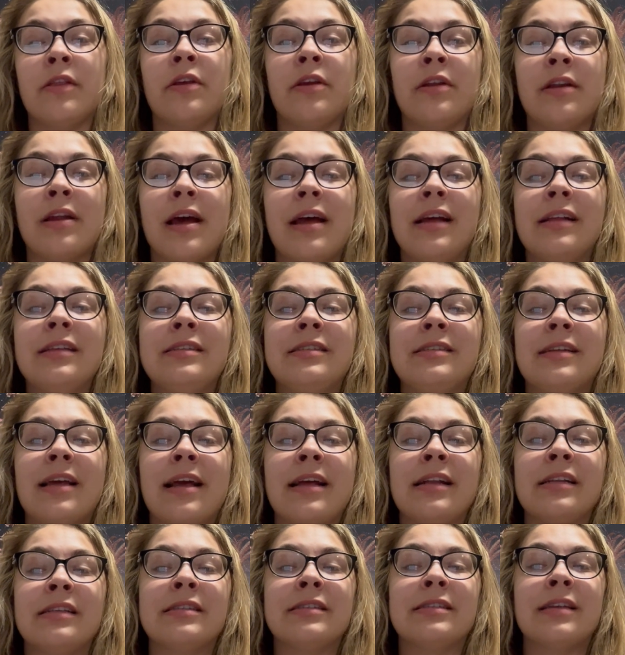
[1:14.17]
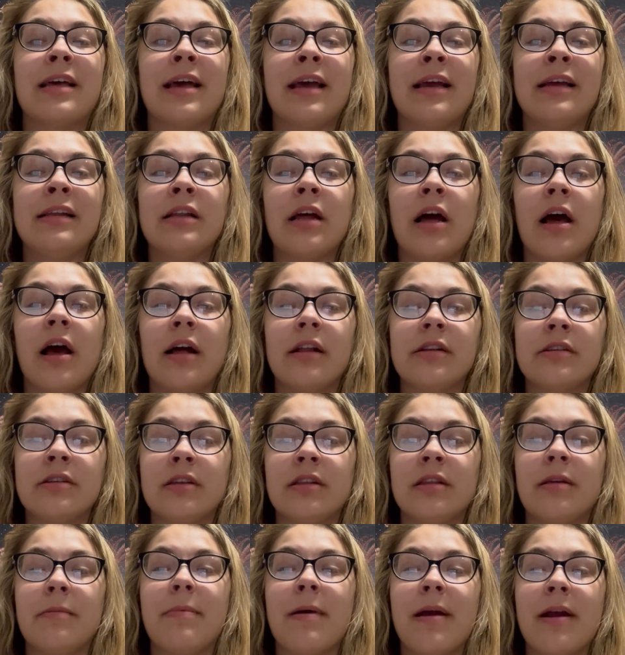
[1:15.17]
the United States signed onto
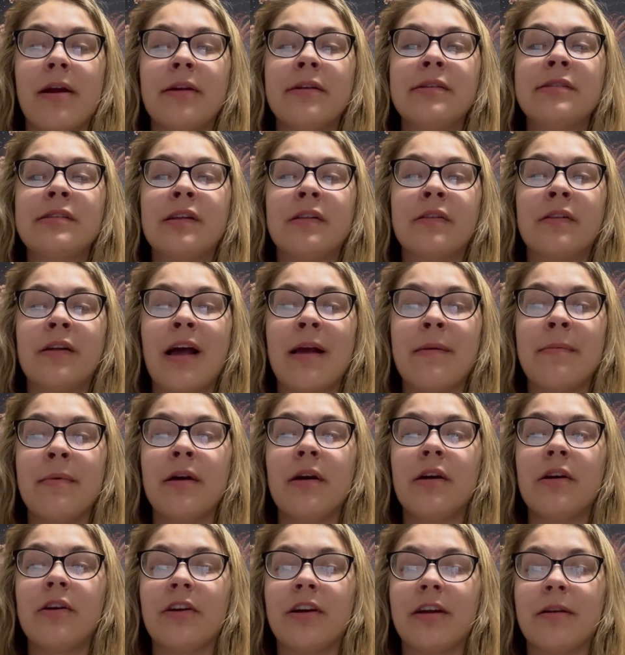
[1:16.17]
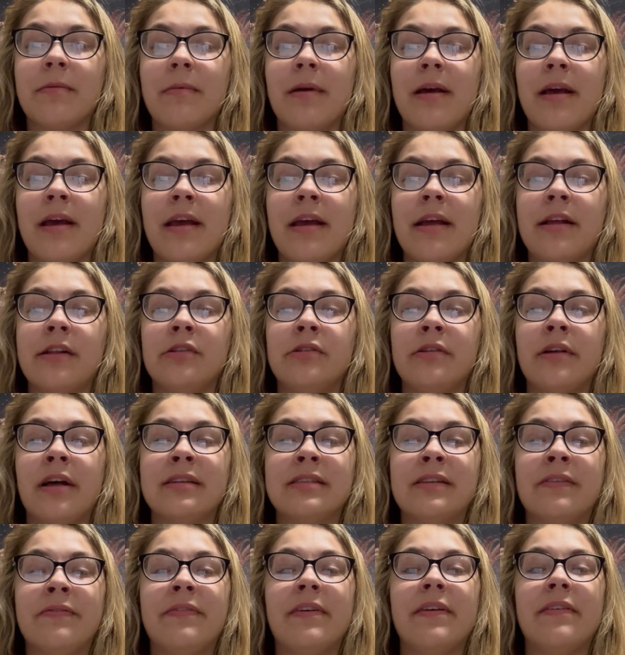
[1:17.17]
the Paris Climate Agreement in
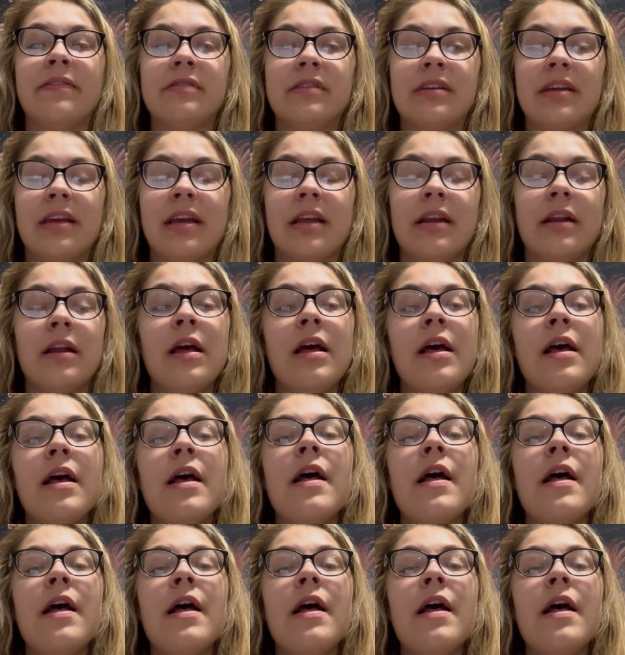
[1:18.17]
2015.